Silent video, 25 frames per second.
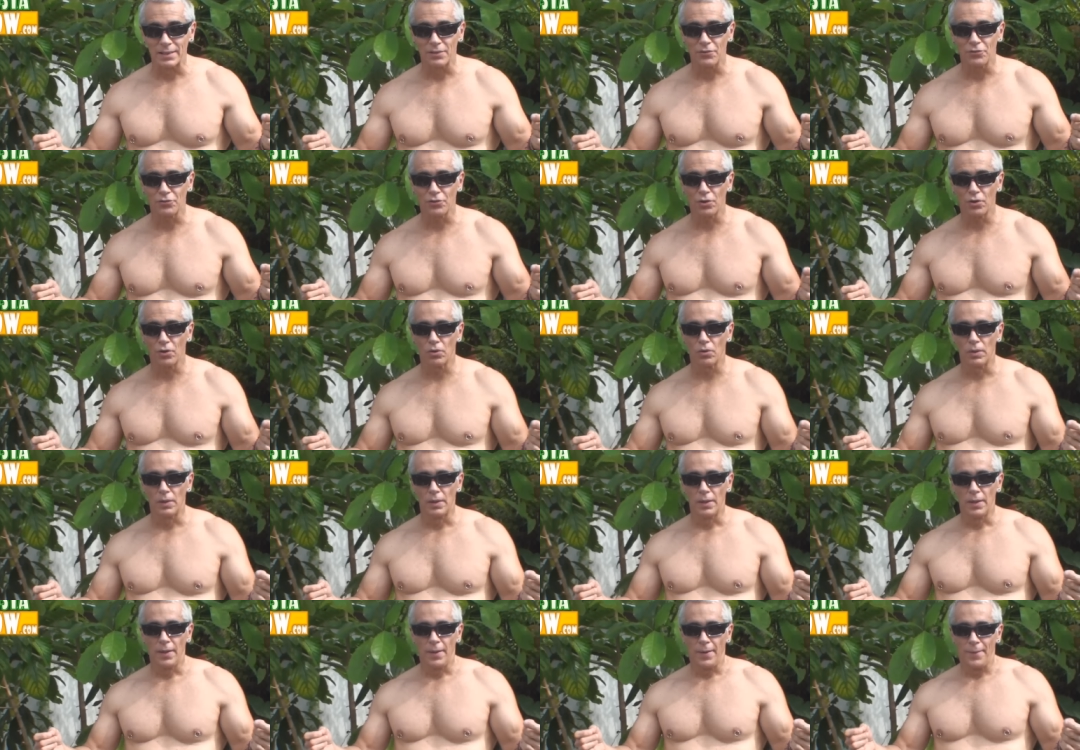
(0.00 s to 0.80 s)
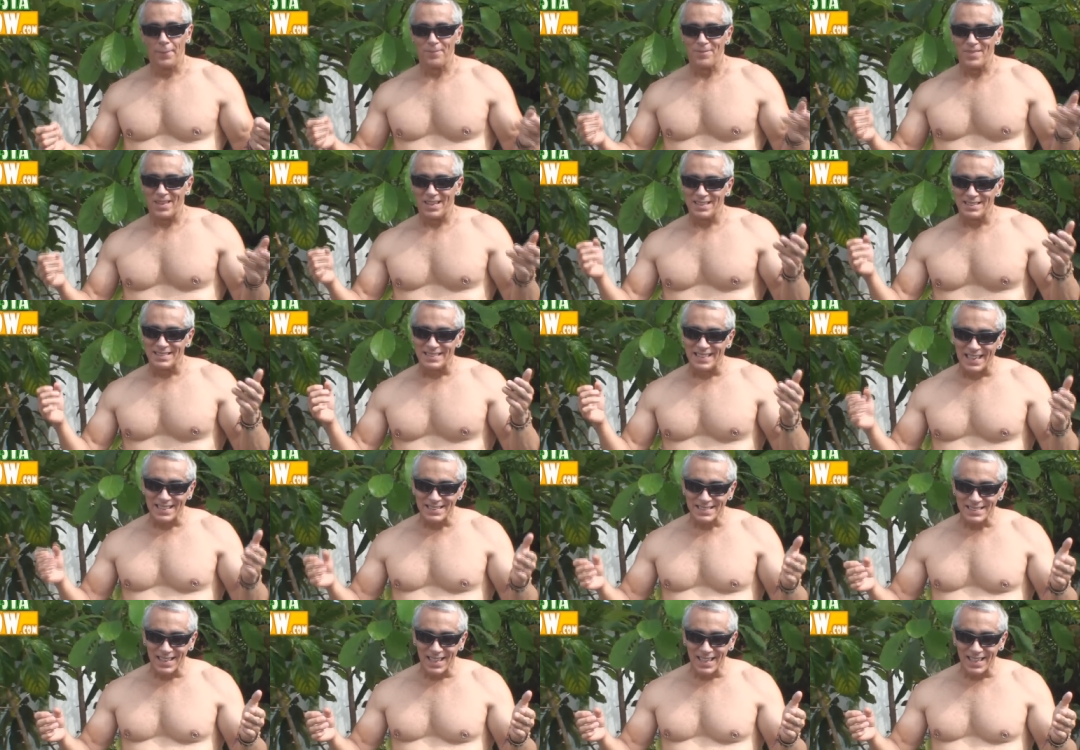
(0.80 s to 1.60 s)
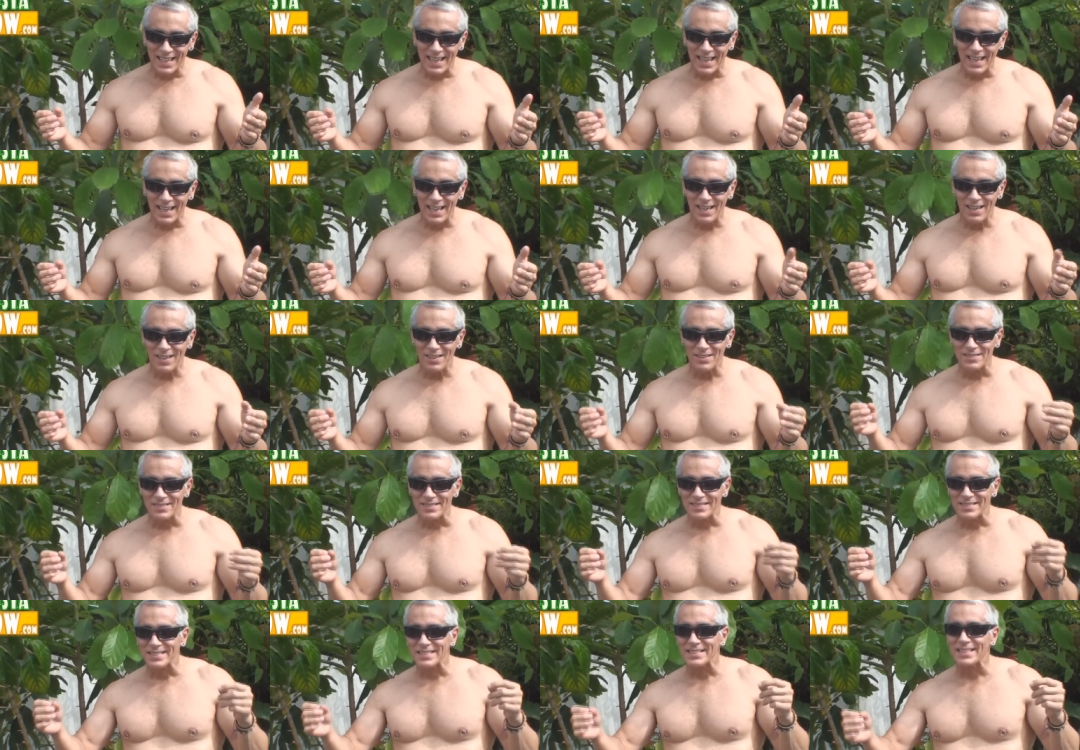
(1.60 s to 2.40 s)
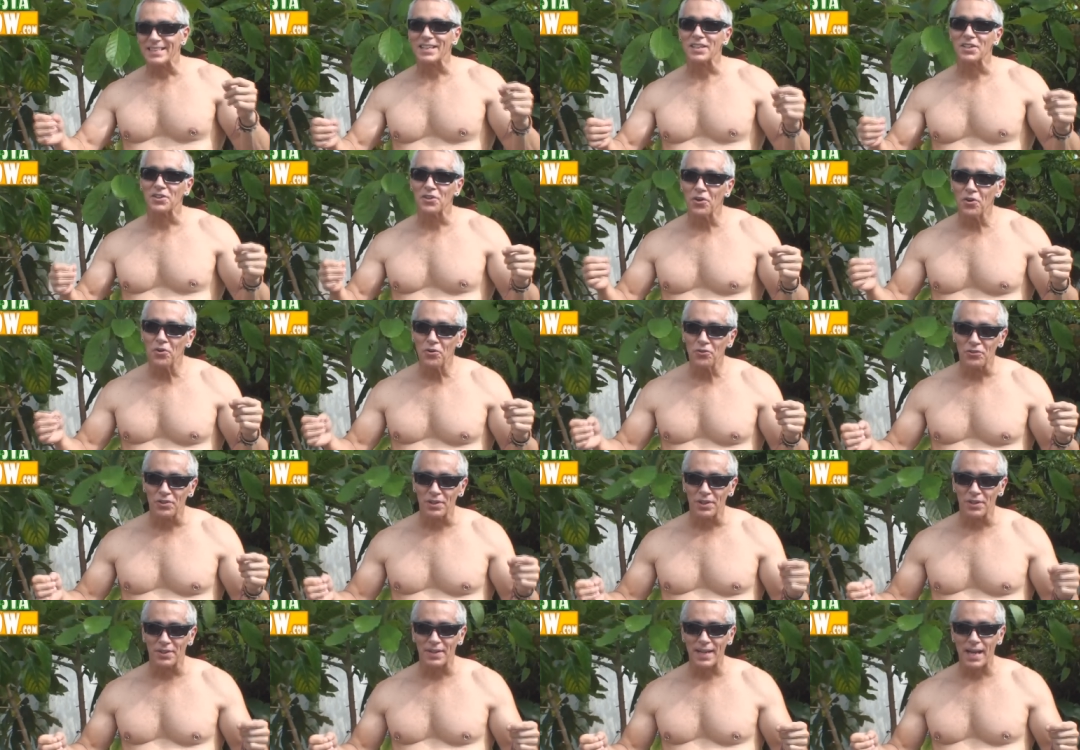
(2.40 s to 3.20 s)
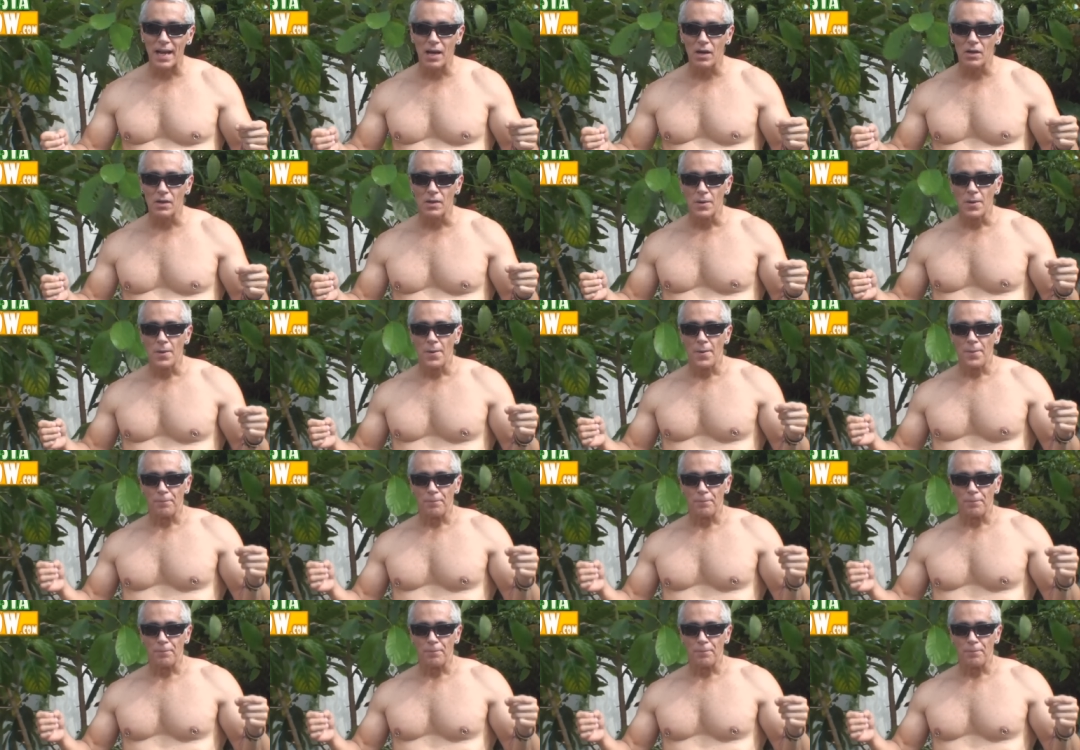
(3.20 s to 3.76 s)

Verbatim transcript: So that's kind of how it goes here. Now,